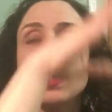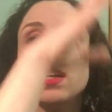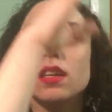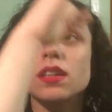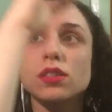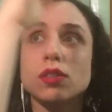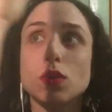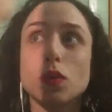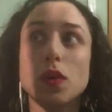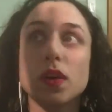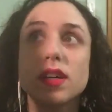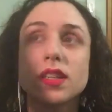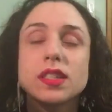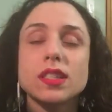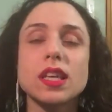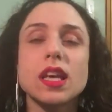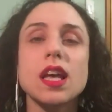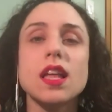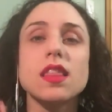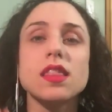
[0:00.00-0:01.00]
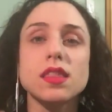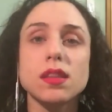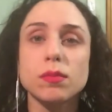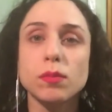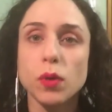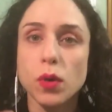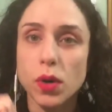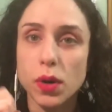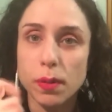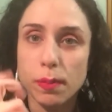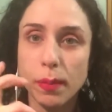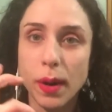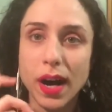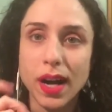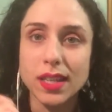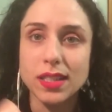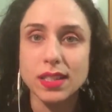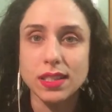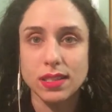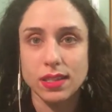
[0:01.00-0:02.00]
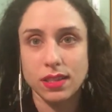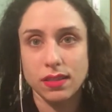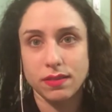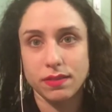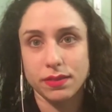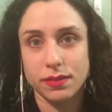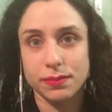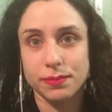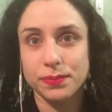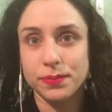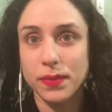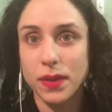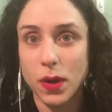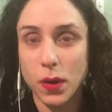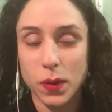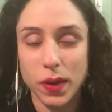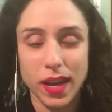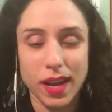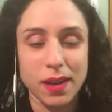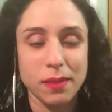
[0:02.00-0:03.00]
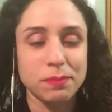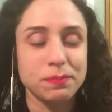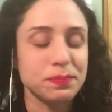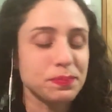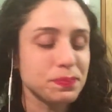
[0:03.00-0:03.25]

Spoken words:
towards the more positive, okay?